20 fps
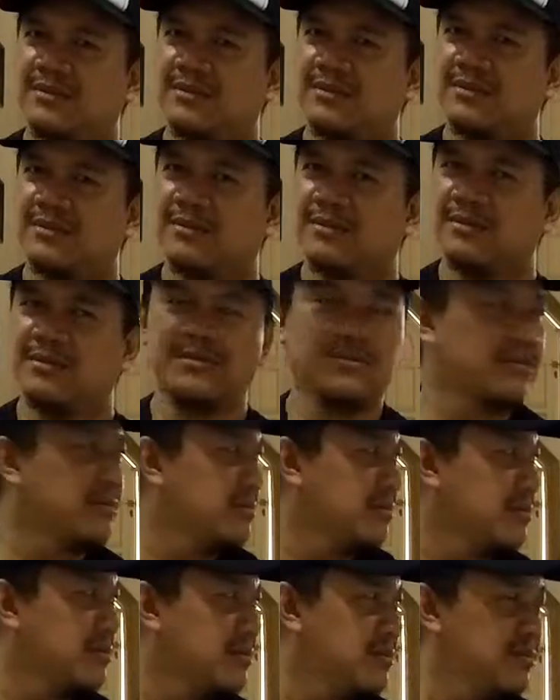
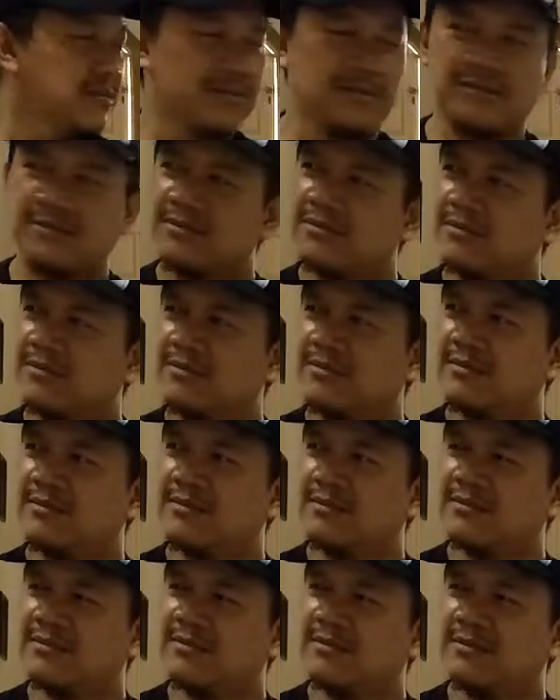
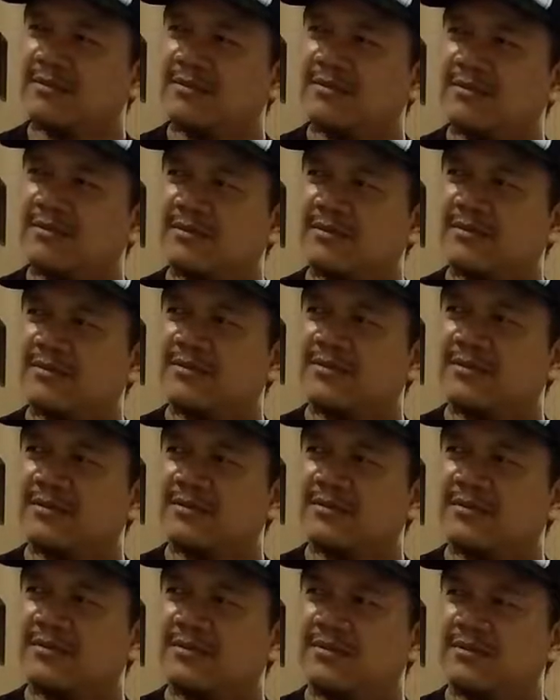
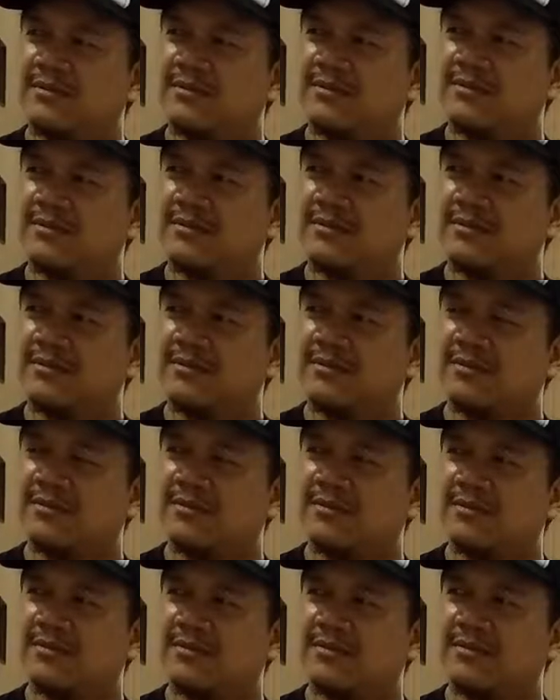
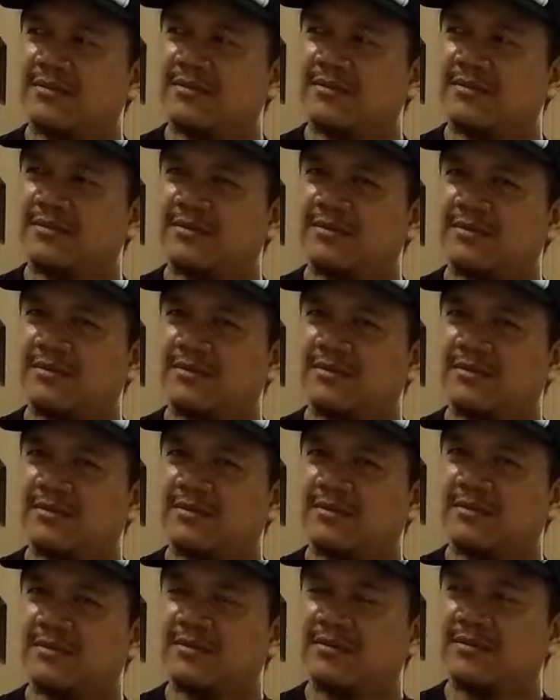
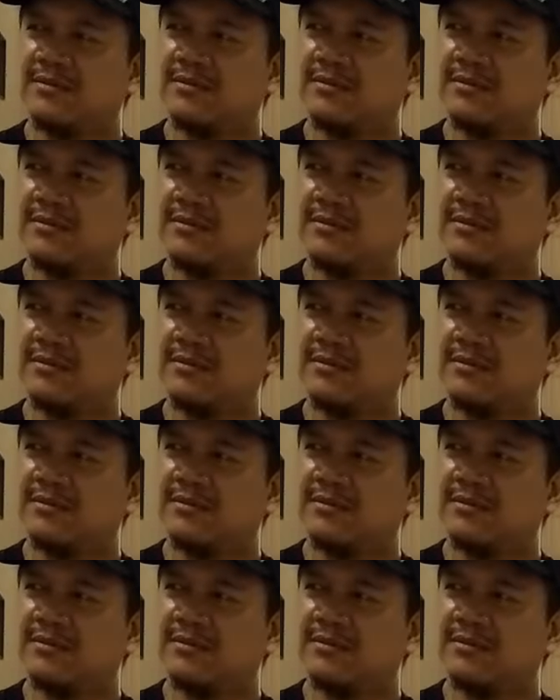[no speech]